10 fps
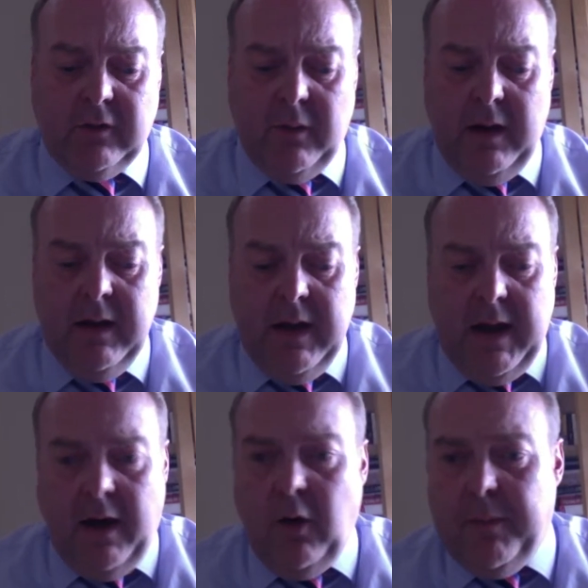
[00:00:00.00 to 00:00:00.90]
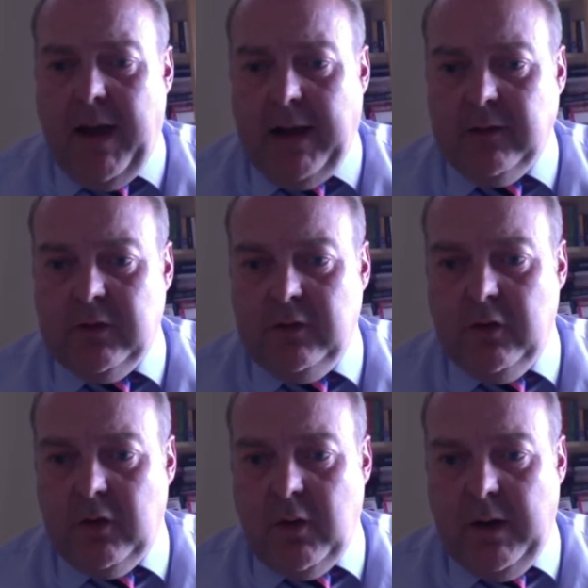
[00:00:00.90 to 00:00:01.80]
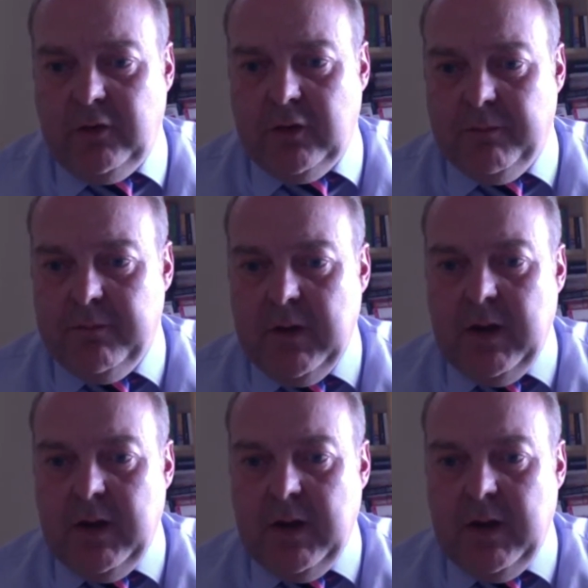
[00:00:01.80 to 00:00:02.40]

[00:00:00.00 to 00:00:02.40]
So I hope that answers your question.